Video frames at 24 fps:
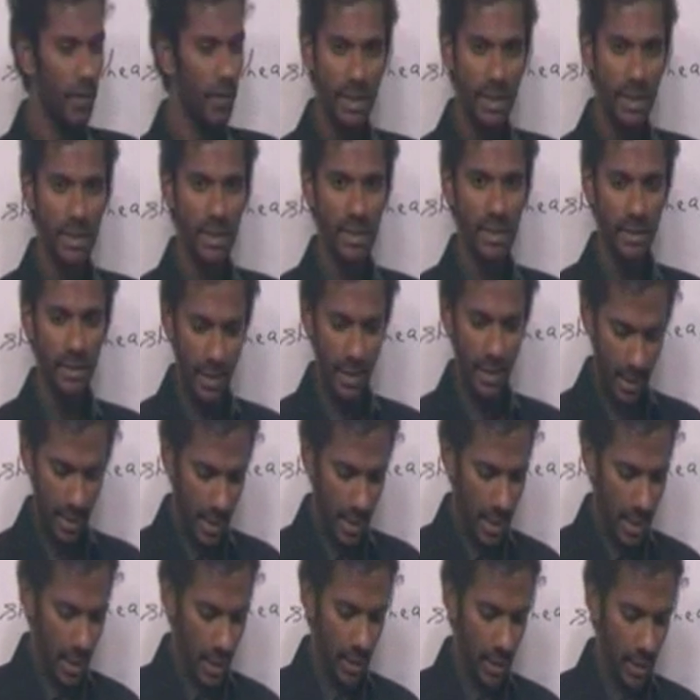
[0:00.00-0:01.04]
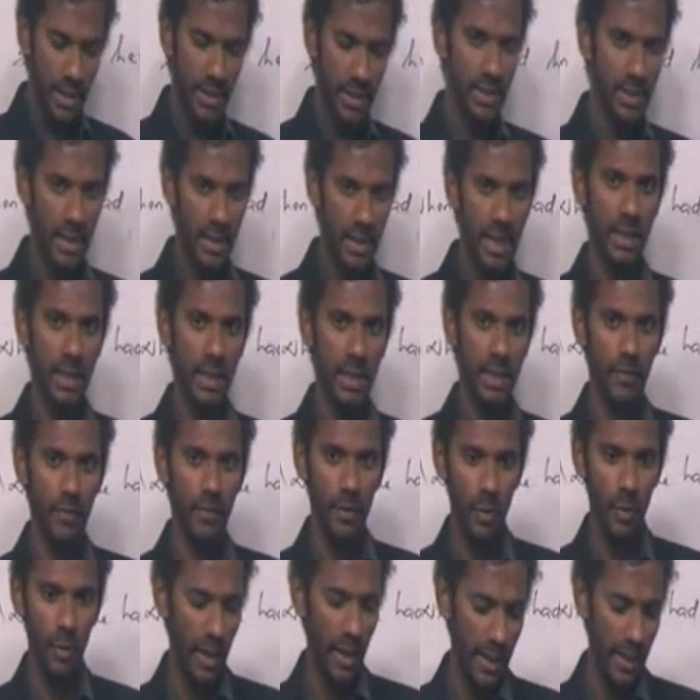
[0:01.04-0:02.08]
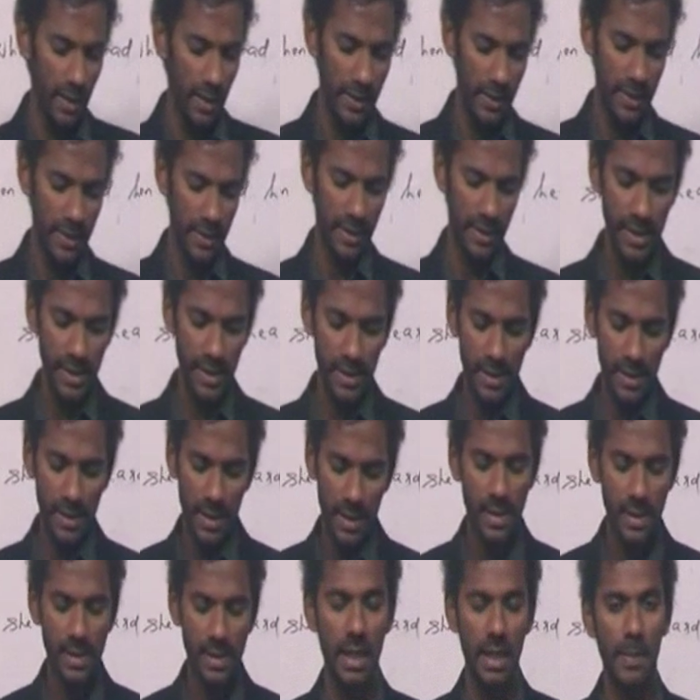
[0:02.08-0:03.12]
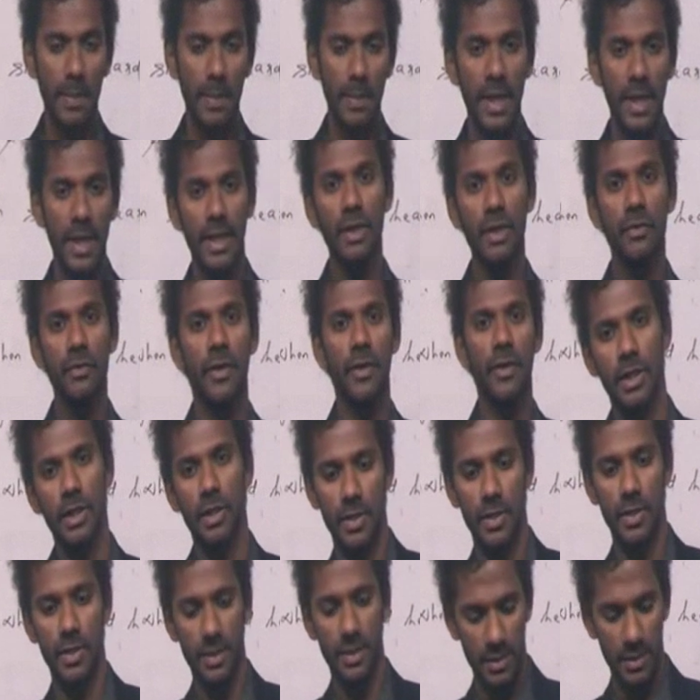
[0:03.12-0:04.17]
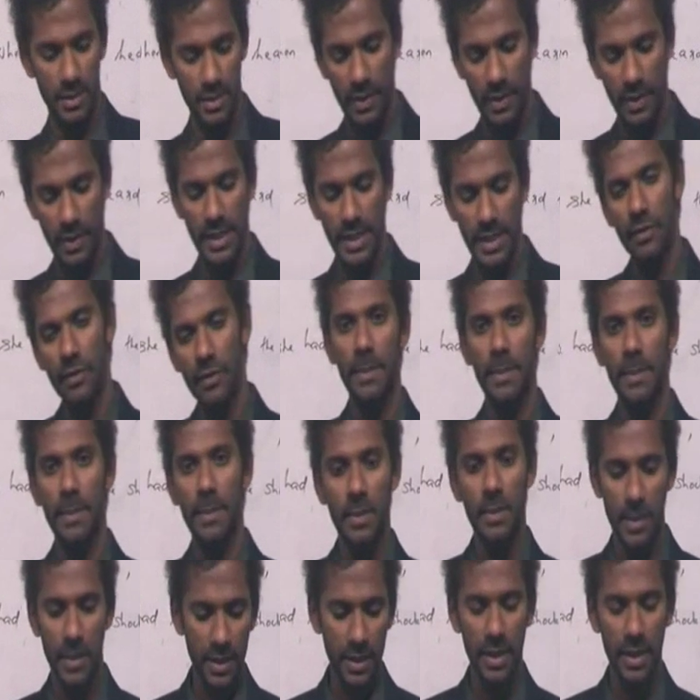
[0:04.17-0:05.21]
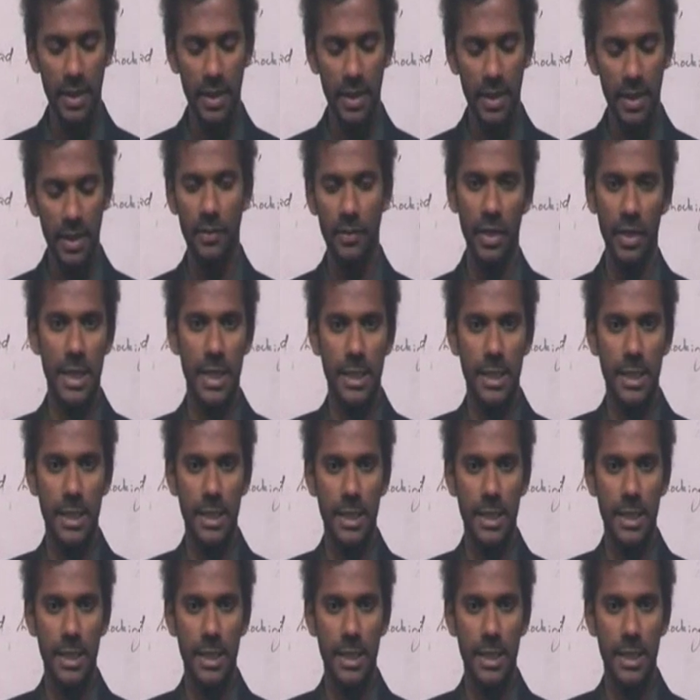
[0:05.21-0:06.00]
fainted. Right? You just think for a while whether this sentence is grammatically fine or not. We'll take a 5-minute break and then we'll be back.